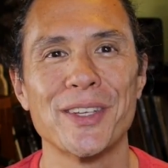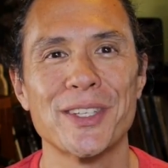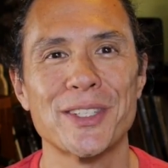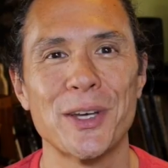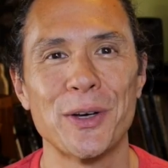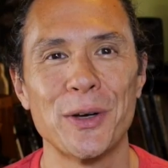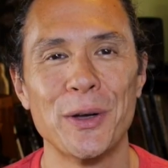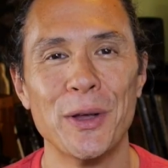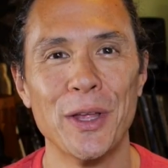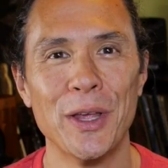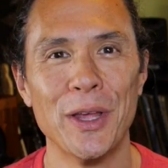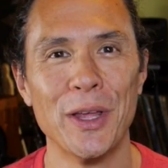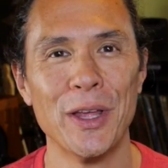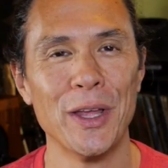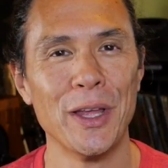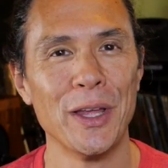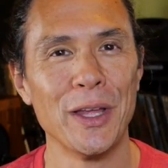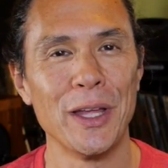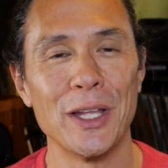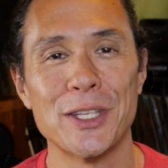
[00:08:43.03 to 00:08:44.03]
So
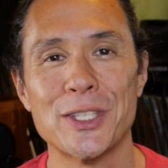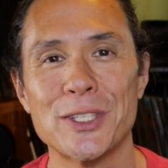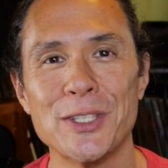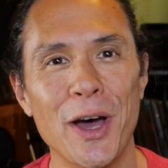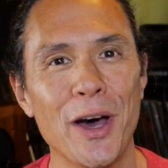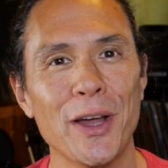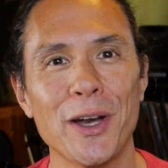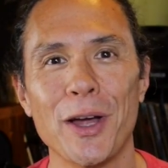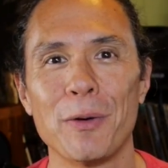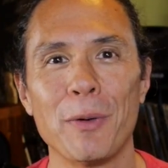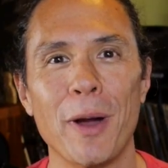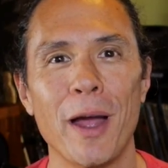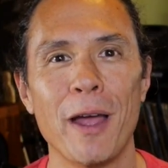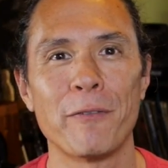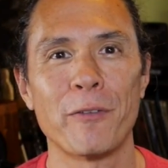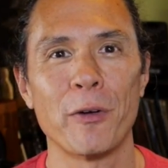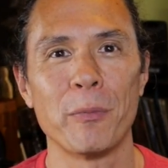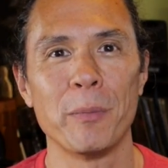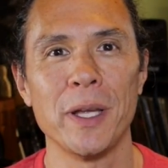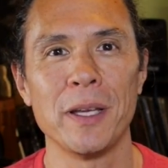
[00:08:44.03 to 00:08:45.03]
it's not all
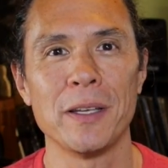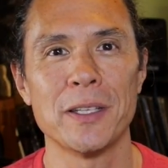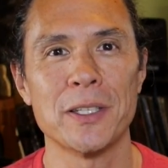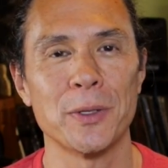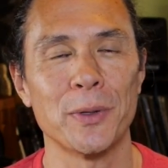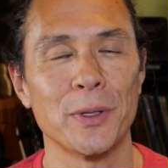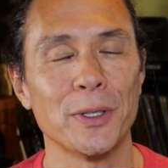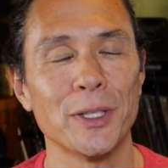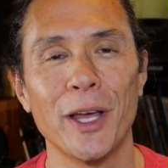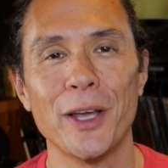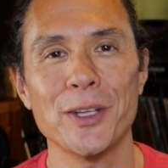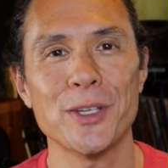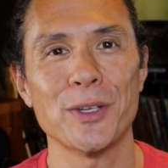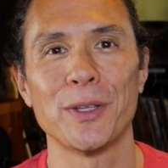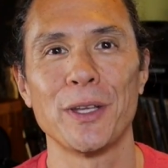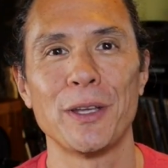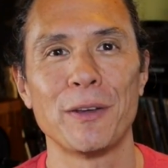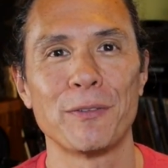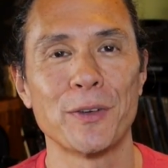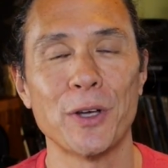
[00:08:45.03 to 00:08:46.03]
right for me to
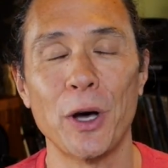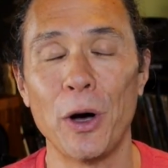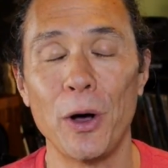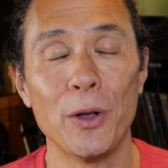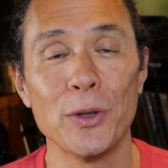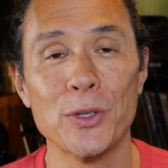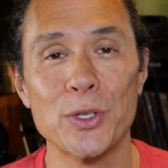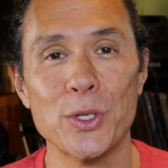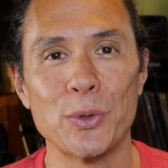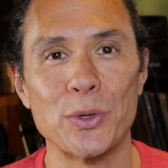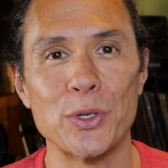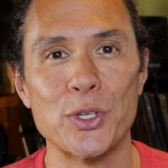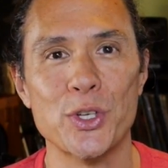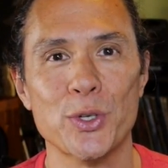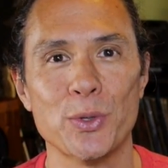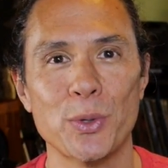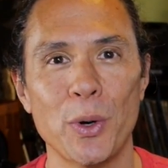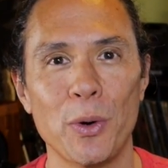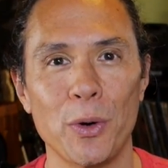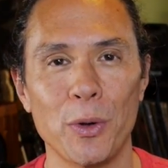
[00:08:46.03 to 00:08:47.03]
allegedly have called you a
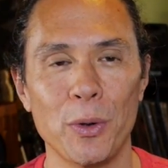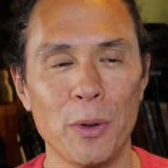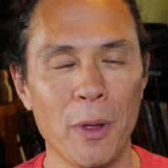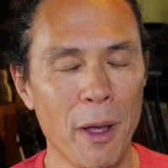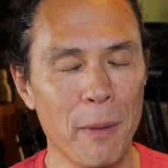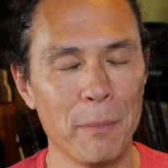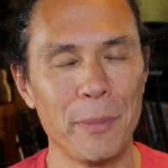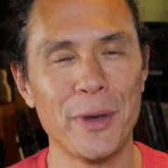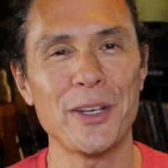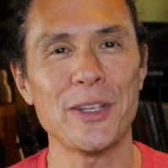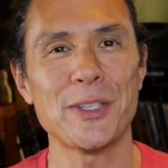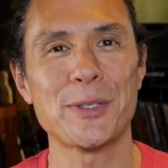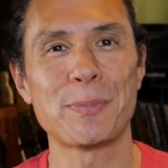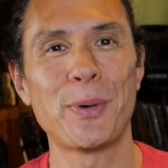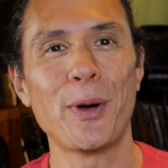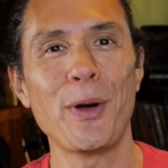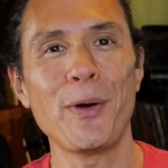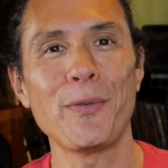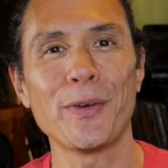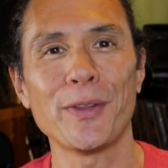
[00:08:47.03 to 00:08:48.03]
troll, but it's
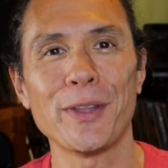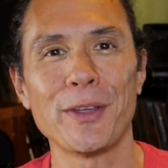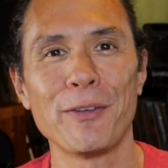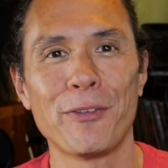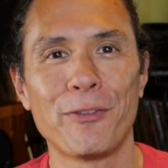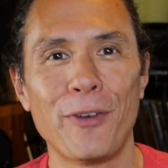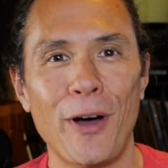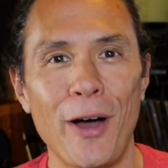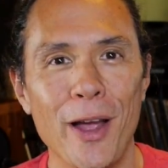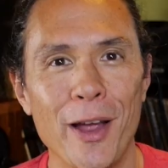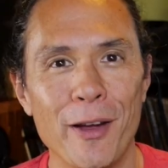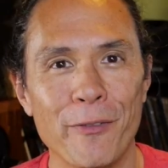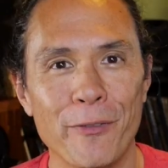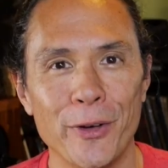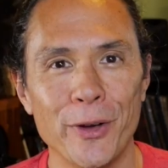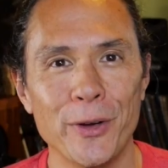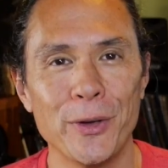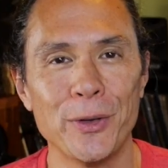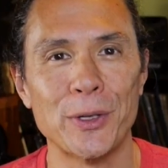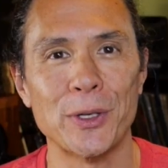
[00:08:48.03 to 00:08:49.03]
perfectly fine
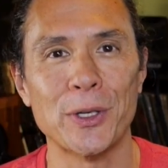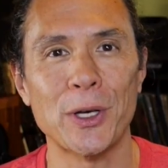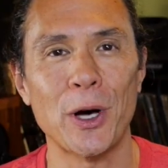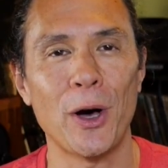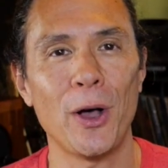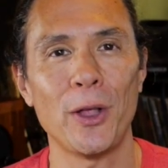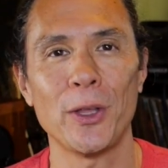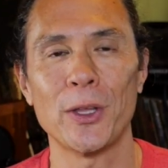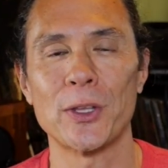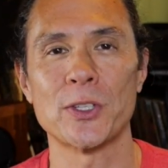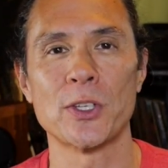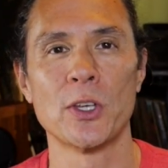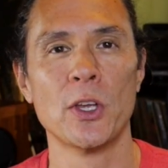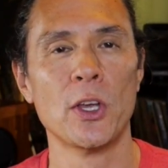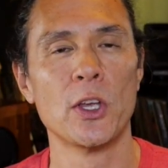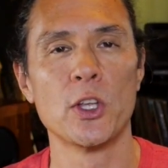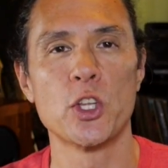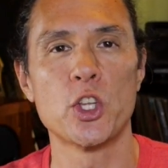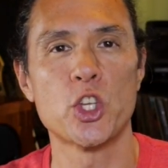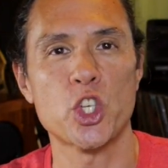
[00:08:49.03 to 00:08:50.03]
for you to call us
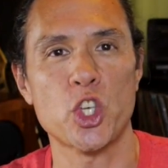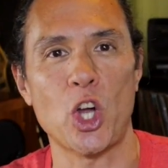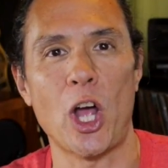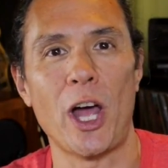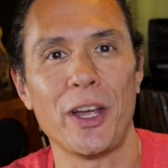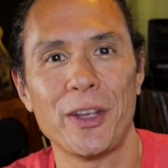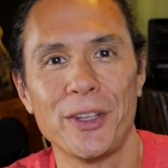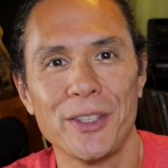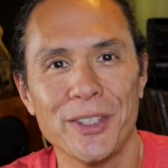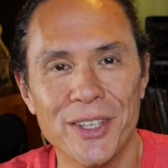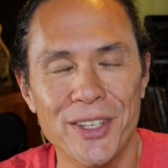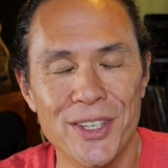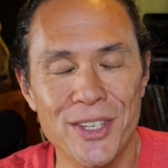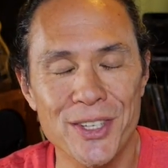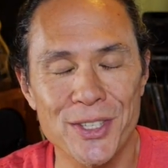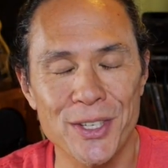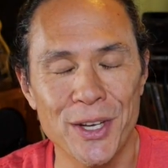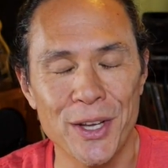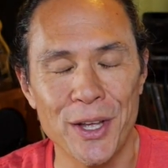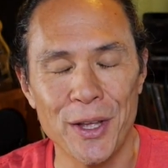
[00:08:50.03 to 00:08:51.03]

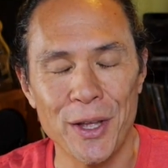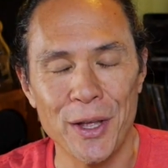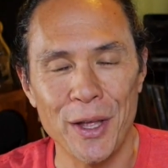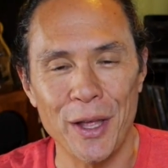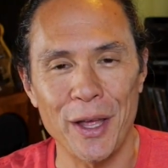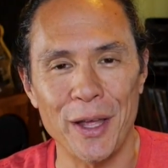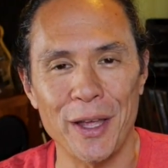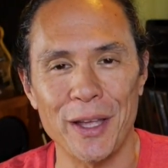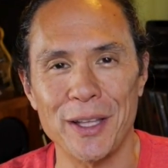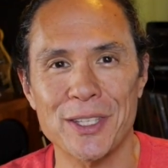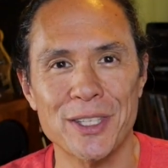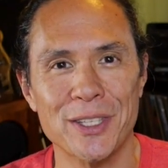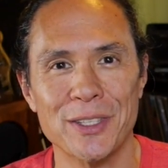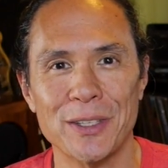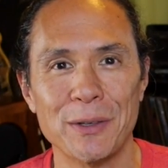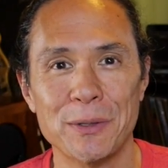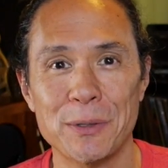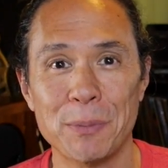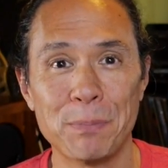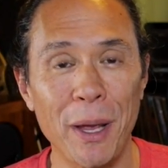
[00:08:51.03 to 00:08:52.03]
childish. It's,
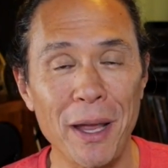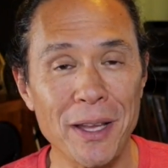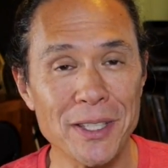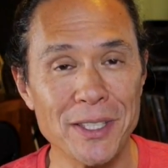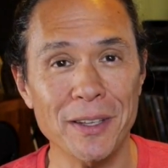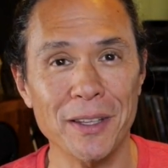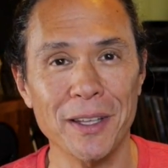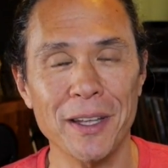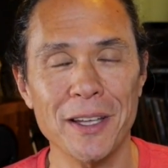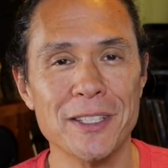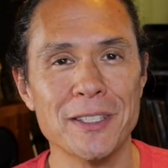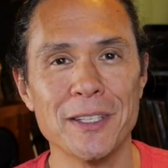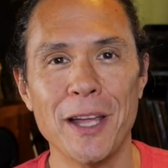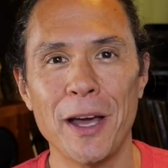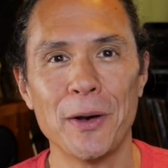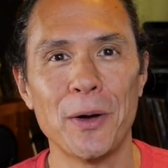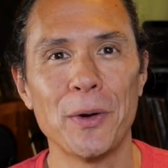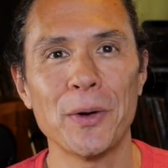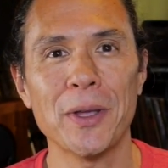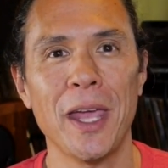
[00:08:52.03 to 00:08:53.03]
it's basically it's
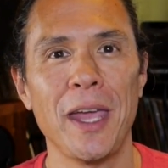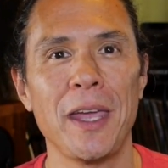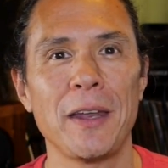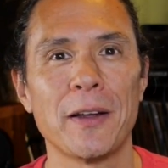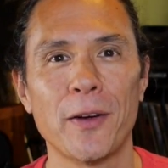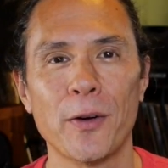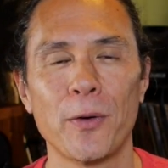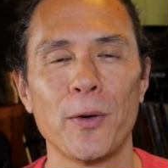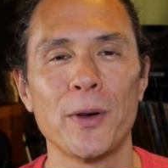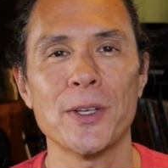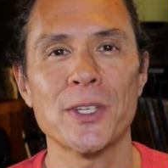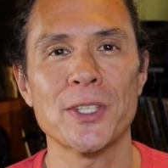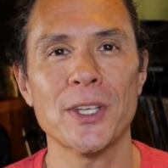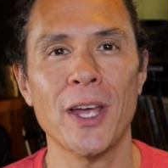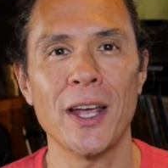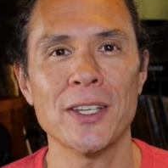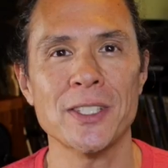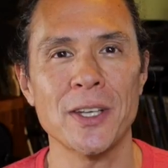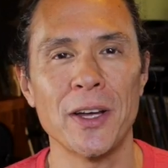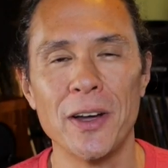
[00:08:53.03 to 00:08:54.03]
not okay to
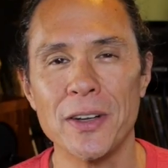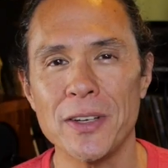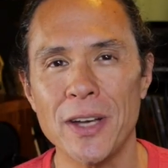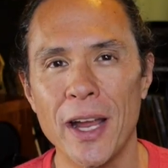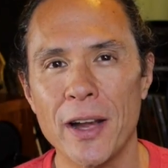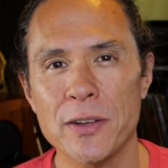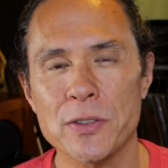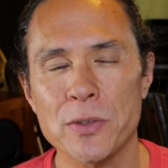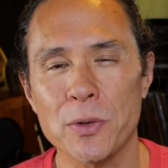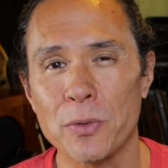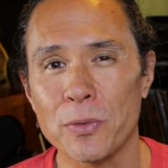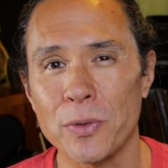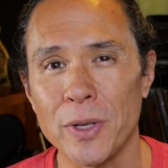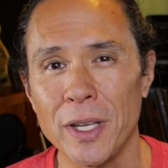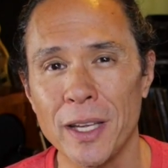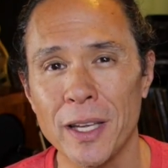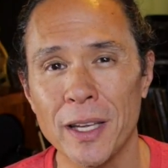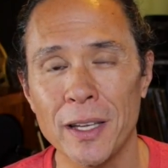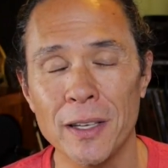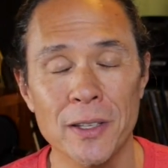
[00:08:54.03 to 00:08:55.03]
criticize unnatural
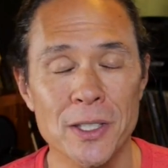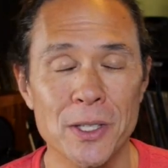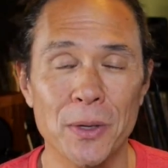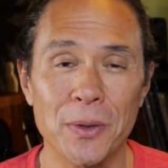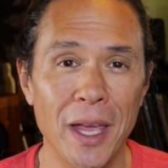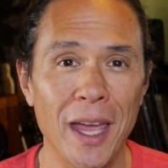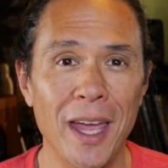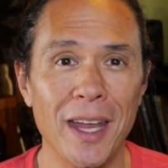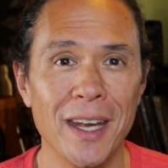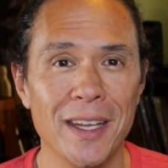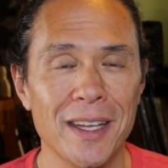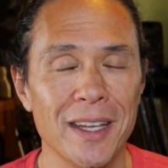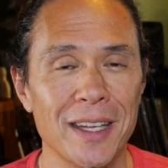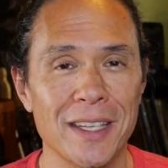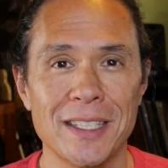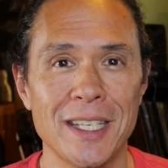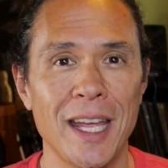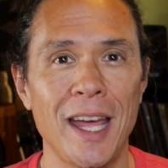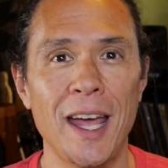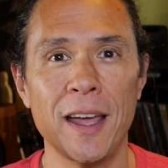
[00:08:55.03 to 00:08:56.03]
vegan. It's okay to
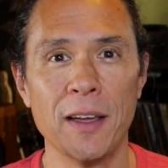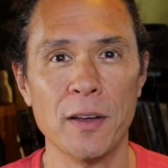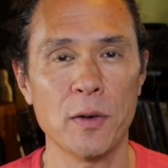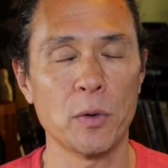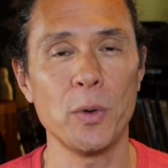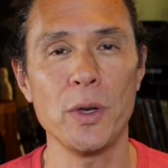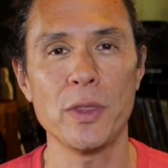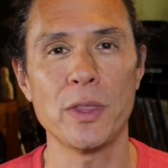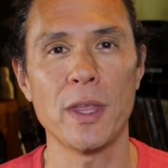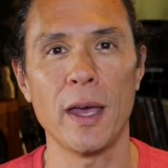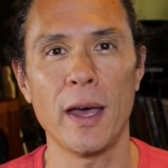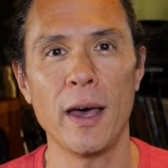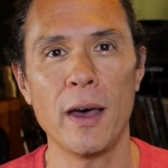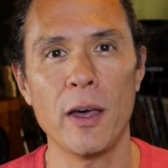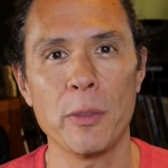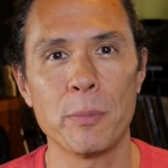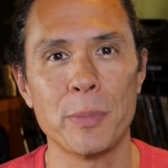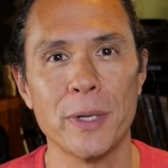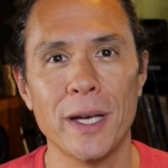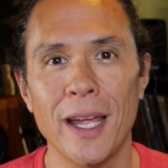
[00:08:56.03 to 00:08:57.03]
attack What the
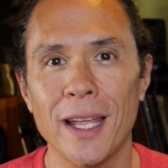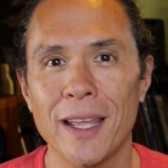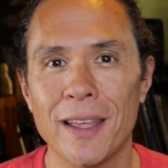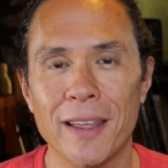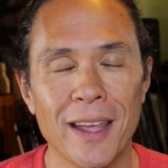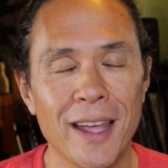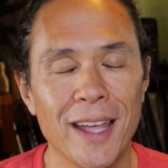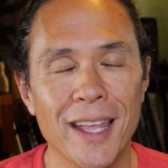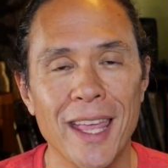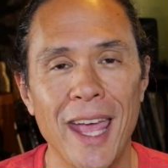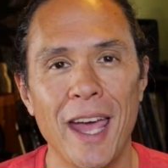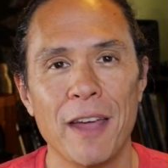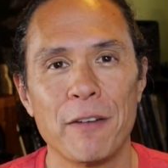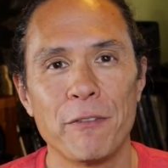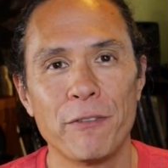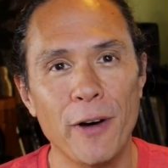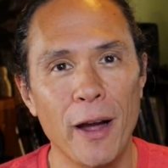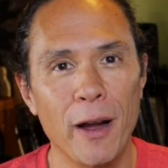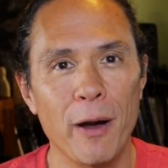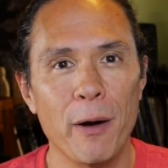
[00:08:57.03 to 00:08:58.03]
Health, but I can't
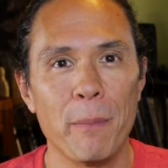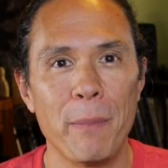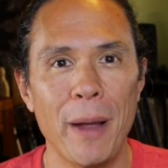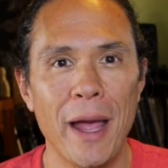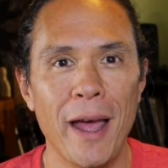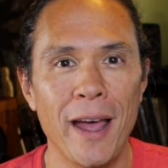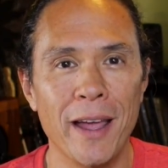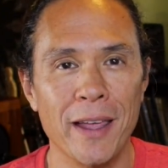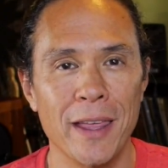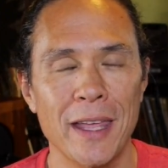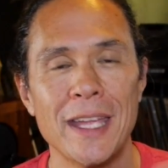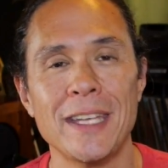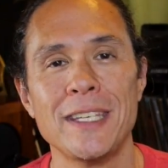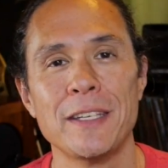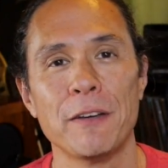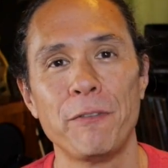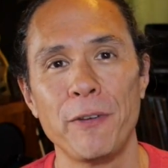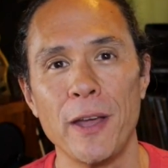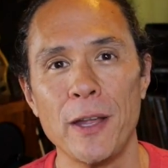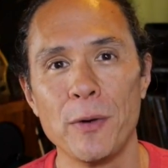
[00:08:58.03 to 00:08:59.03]
fire back and
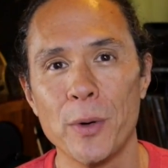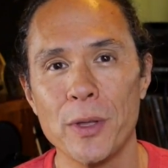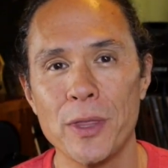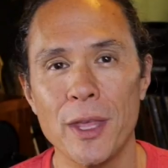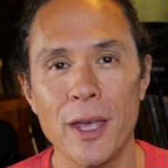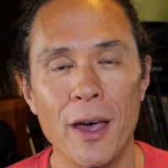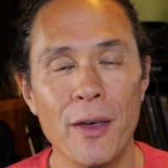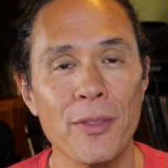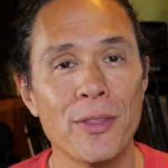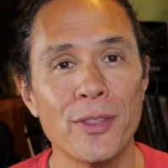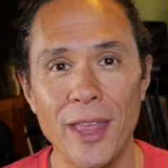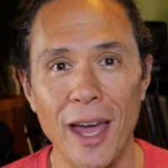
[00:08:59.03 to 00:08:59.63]
defend What the Health.